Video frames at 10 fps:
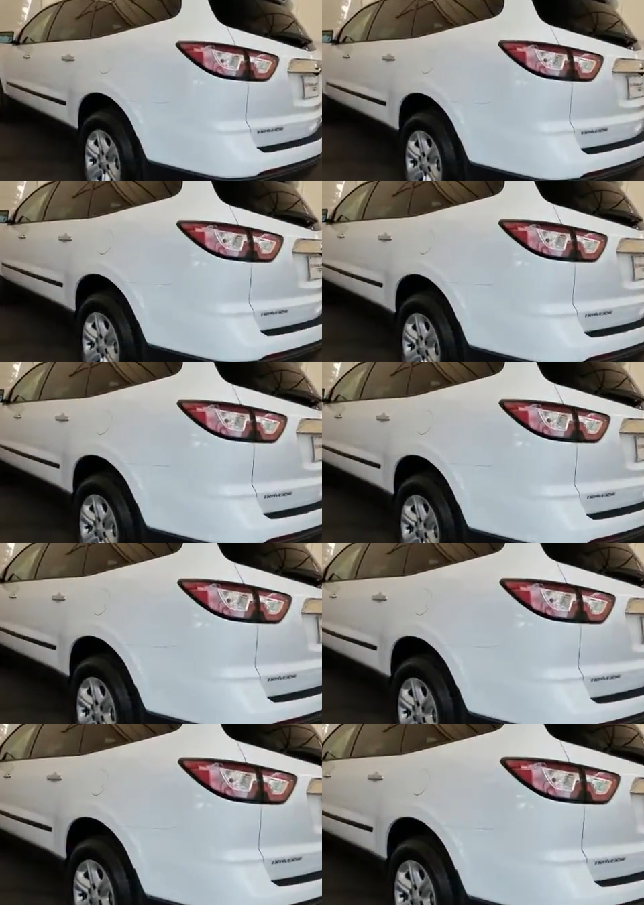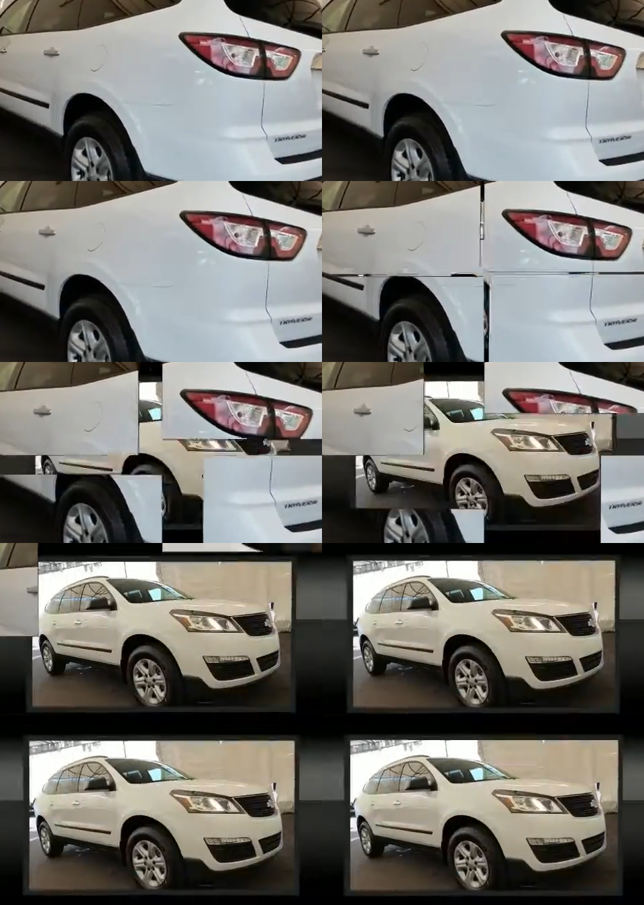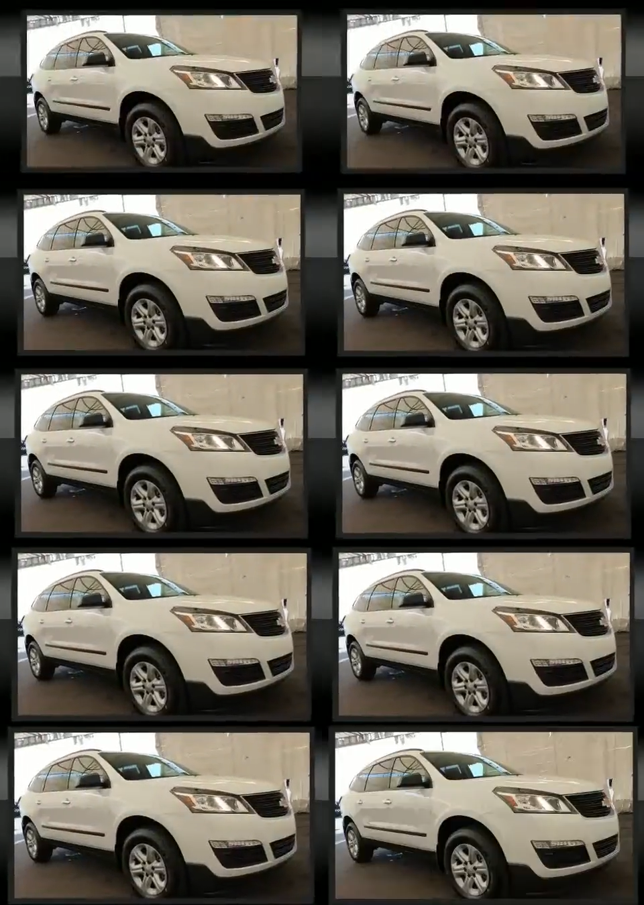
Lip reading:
Nobody's mouth can be seen.